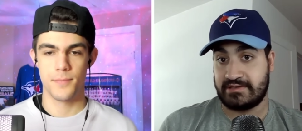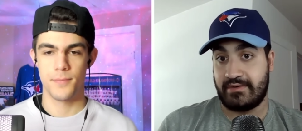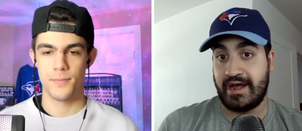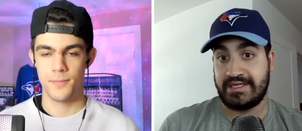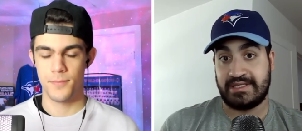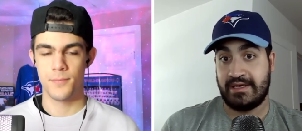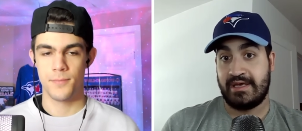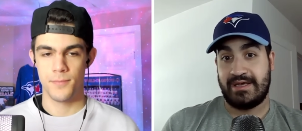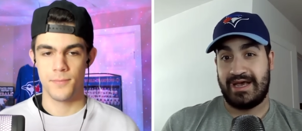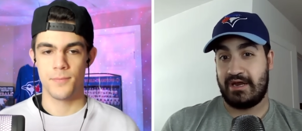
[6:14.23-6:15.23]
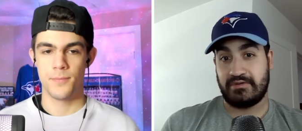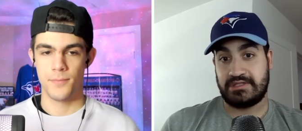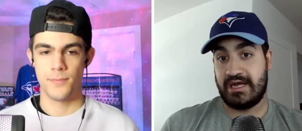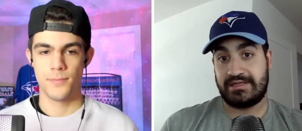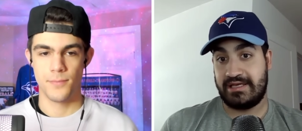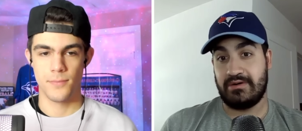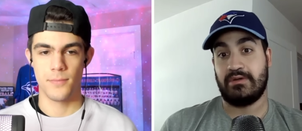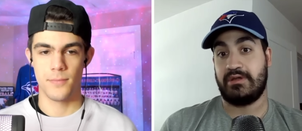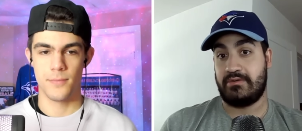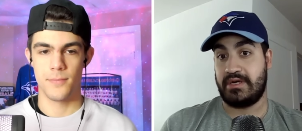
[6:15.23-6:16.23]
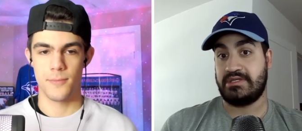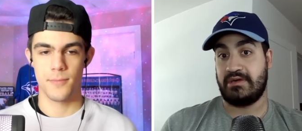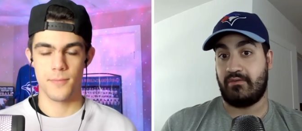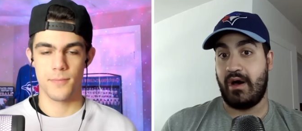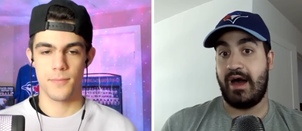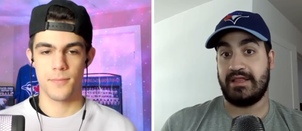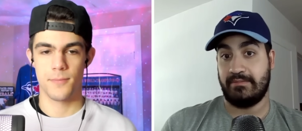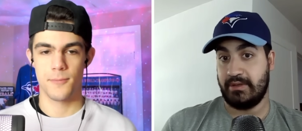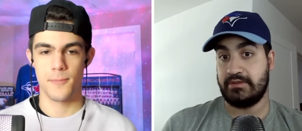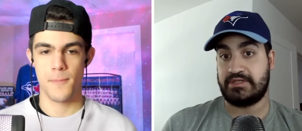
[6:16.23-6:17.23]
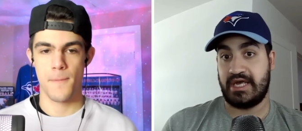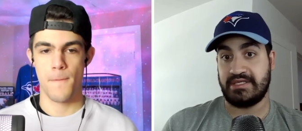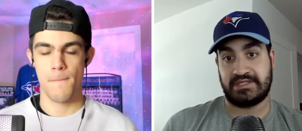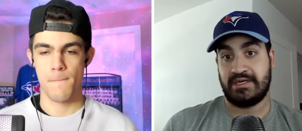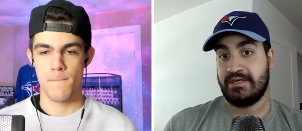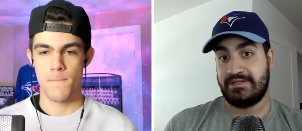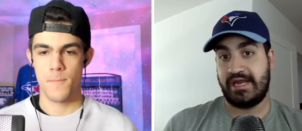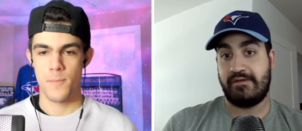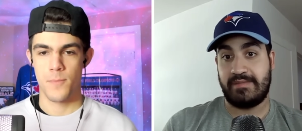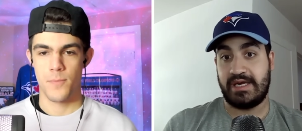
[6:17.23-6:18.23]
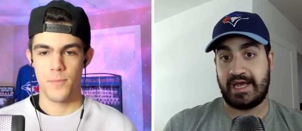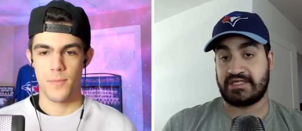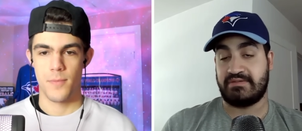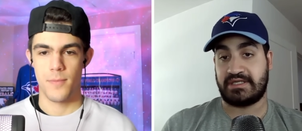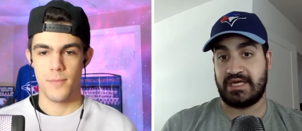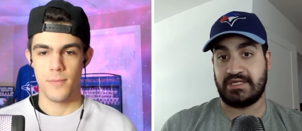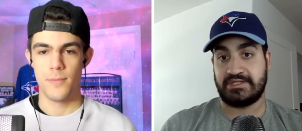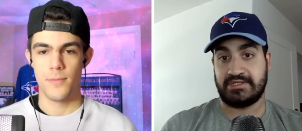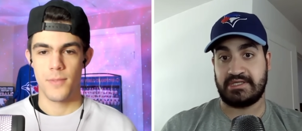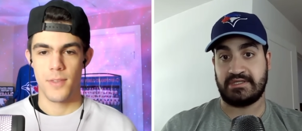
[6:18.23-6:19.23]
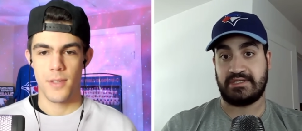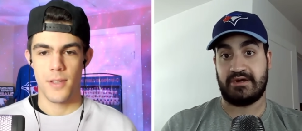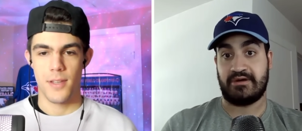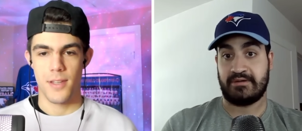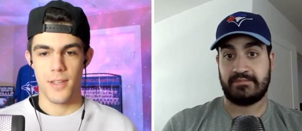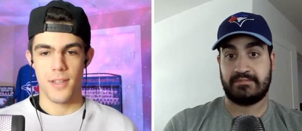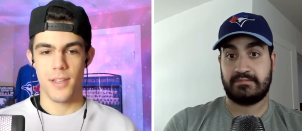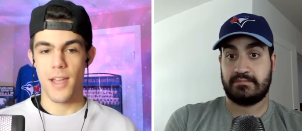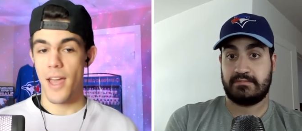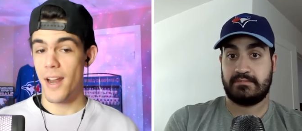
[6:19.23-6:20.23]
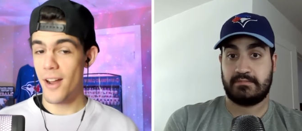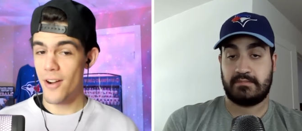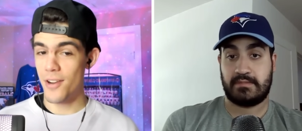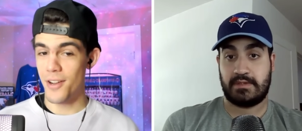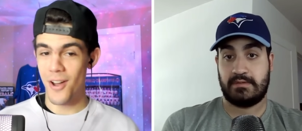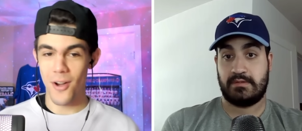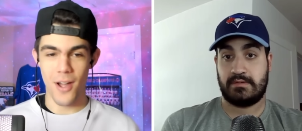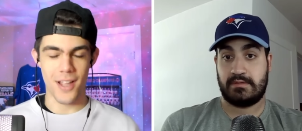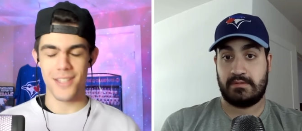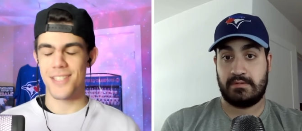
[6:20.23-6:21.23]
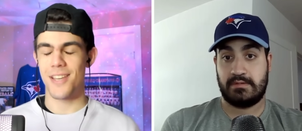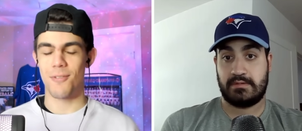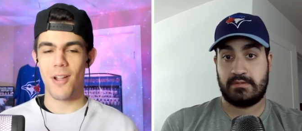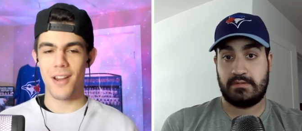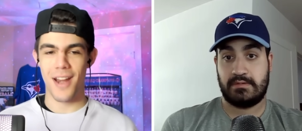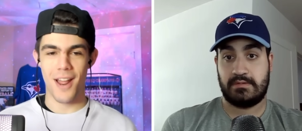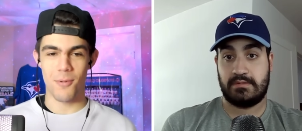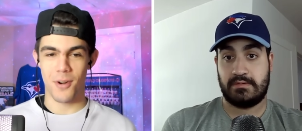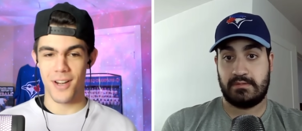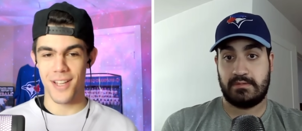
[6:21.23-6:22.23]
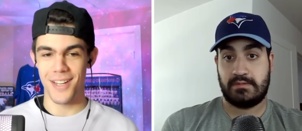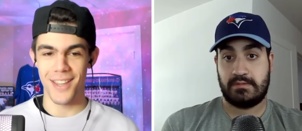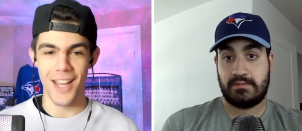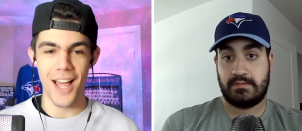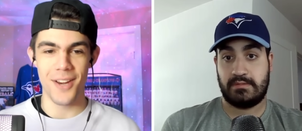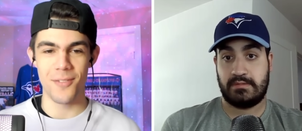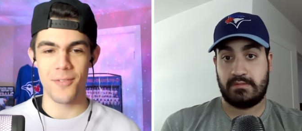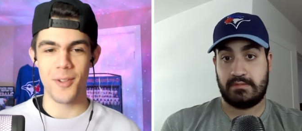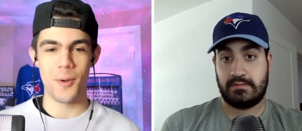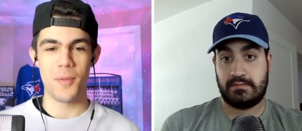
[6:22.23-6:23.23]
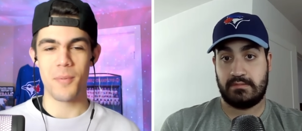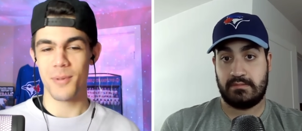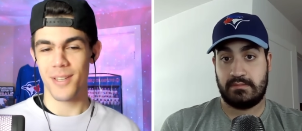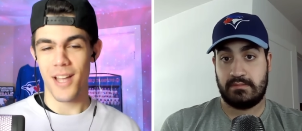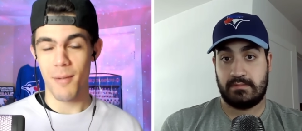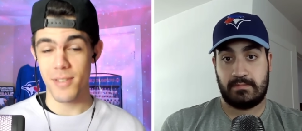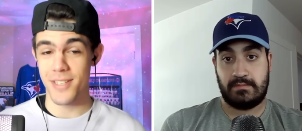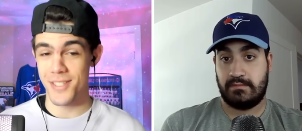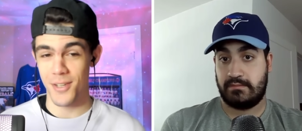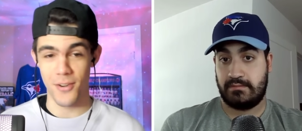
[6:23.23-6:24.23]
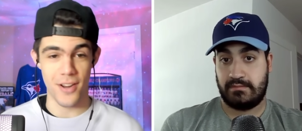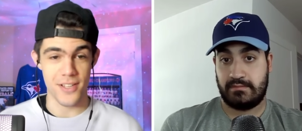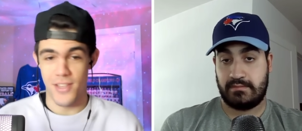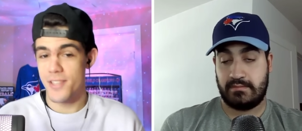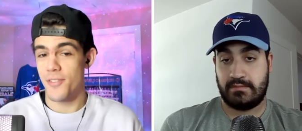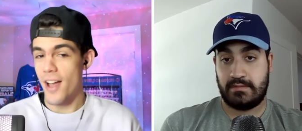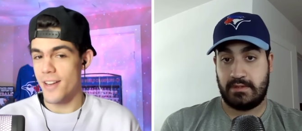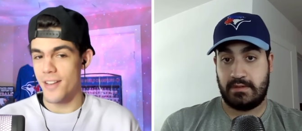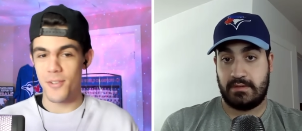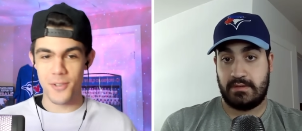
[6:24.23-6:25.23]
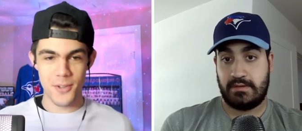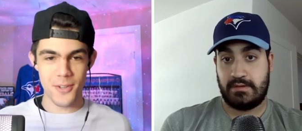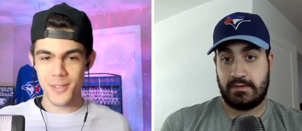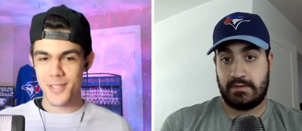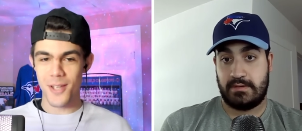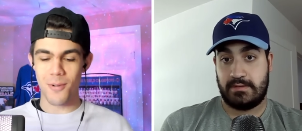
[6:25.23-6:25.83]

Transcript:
Speaker 1: of things right and was not the only reason why the Blue Jays didn't meet expectations this year.
Speaker 2: Yeah, and I already know I can see it right now. We're gonna get a lot of you know people in the comments disagreeing, so that's fine if you do. You know, stay